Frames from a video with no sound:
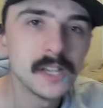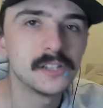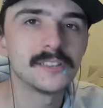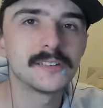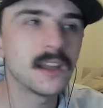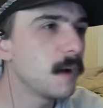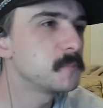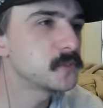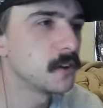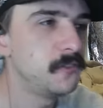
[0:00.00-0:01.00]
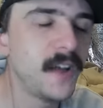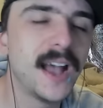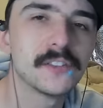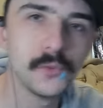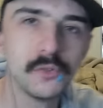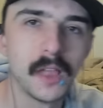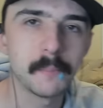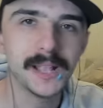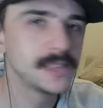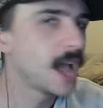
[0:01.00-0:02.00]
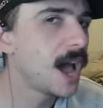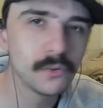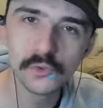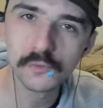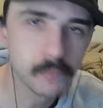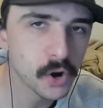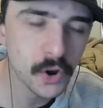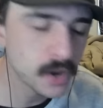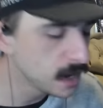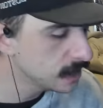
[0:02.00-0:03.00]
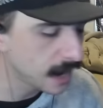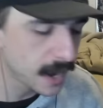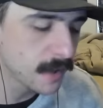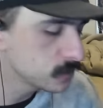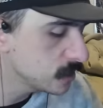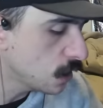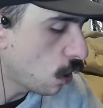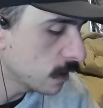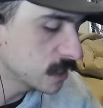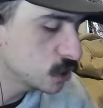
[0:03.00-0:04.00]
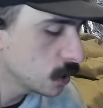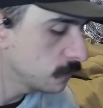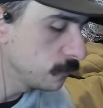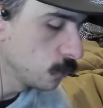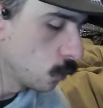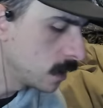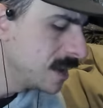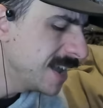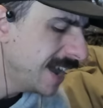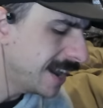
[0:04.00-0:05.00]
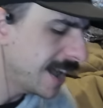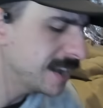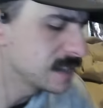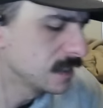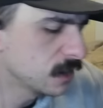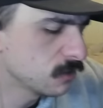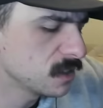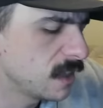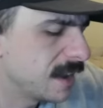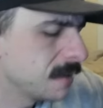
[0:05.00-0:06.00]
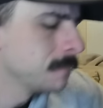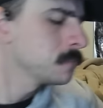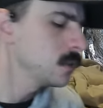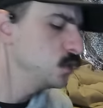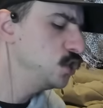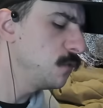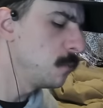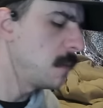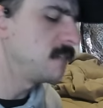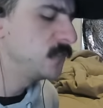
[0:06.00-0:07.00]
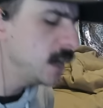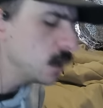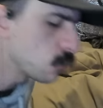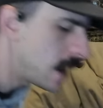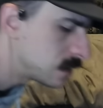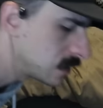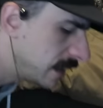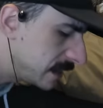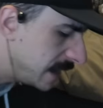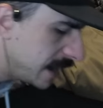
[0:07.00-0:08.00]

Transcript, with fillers: just cups of fast food like McDonald's, Burger King, KFC, all that shit on the floor. And I had to literally like shuffle my feet around to like get